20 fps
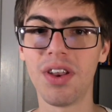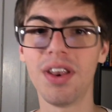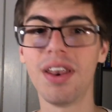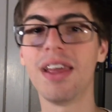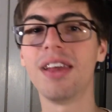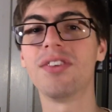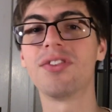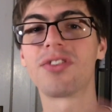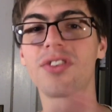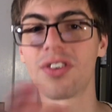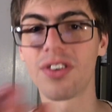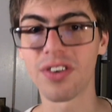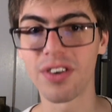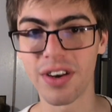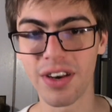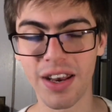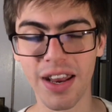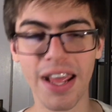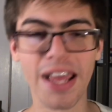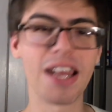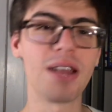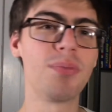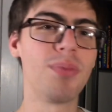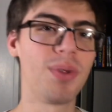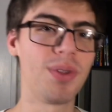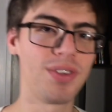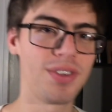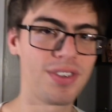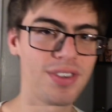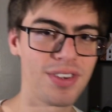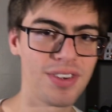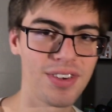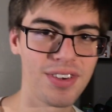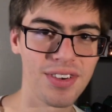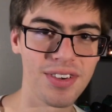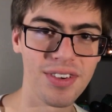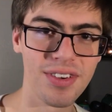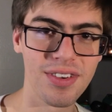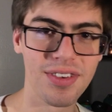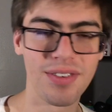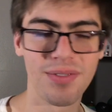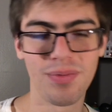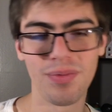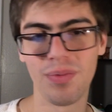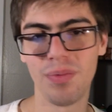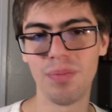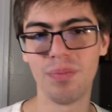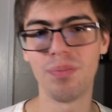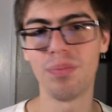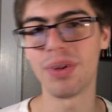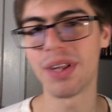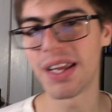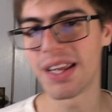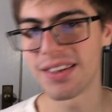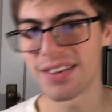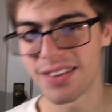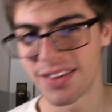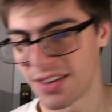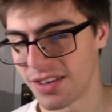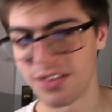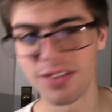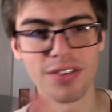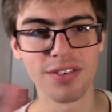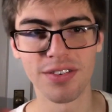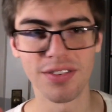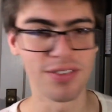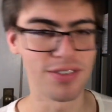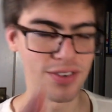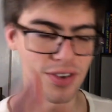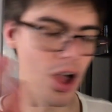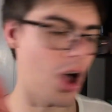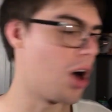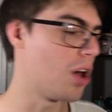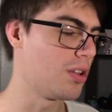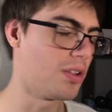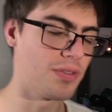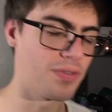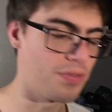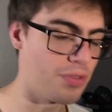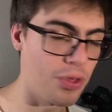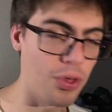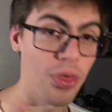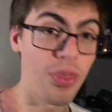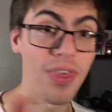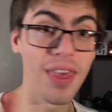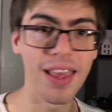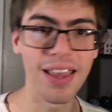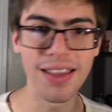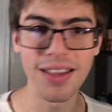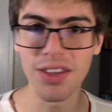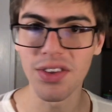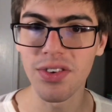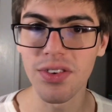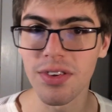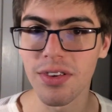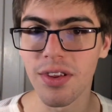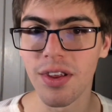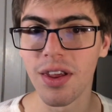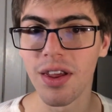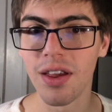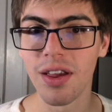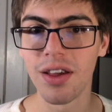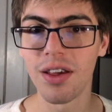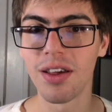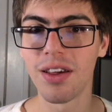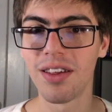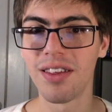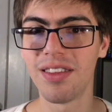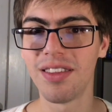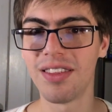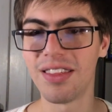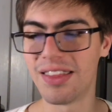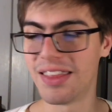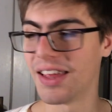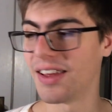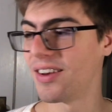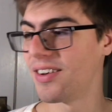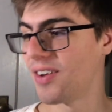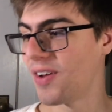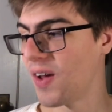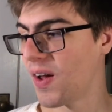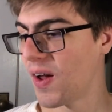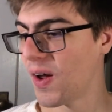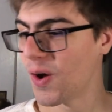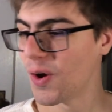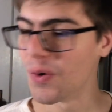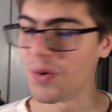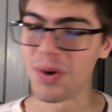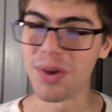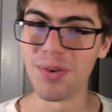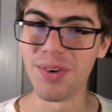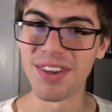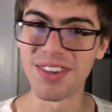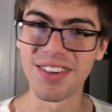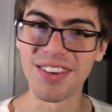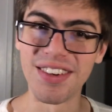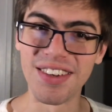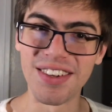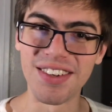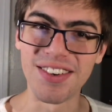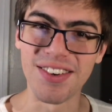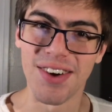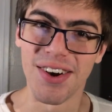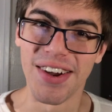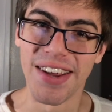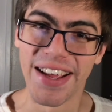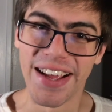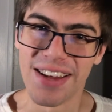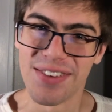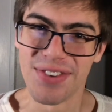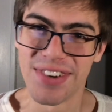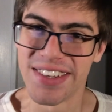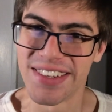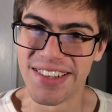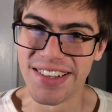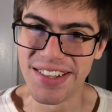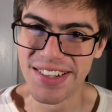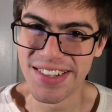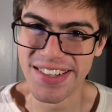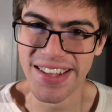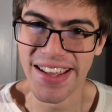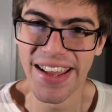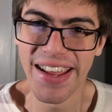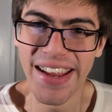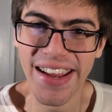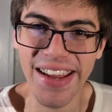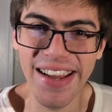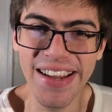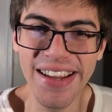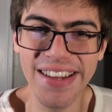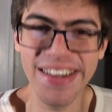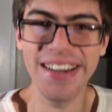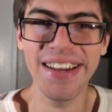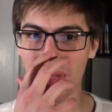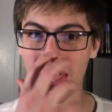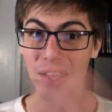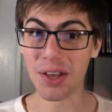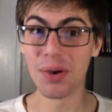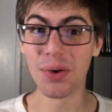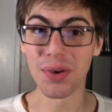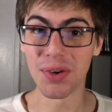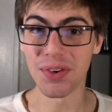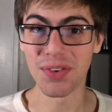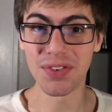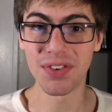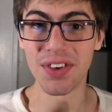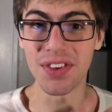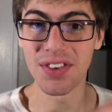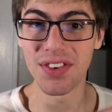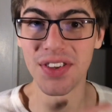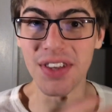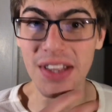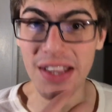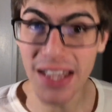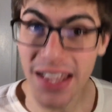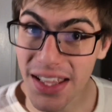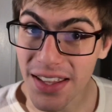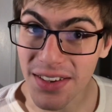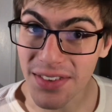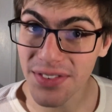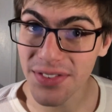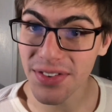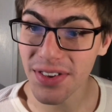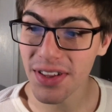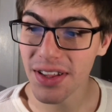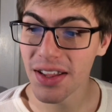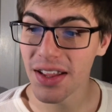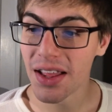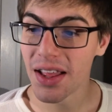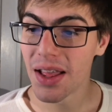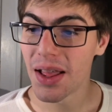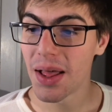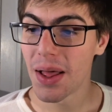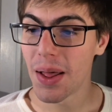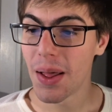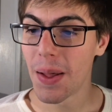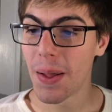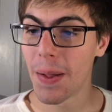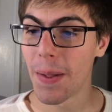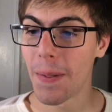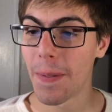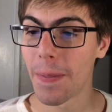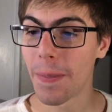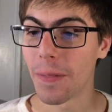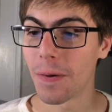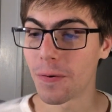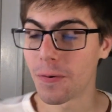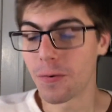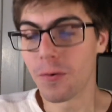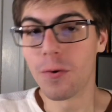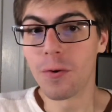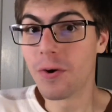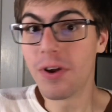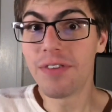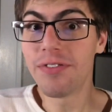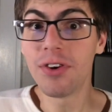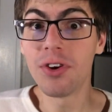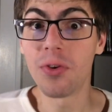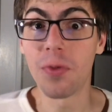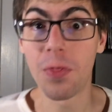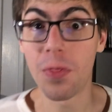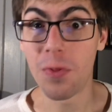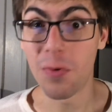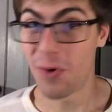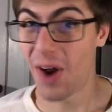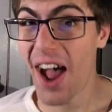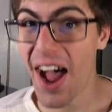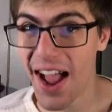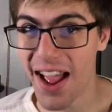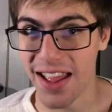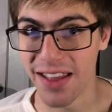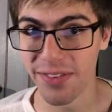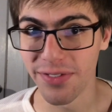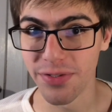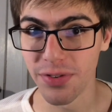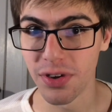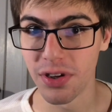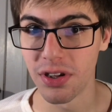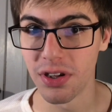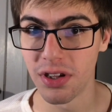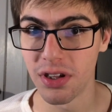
nature and animals and plants and all of the things that we risk destroying every single day in order for us to live or even to thrive,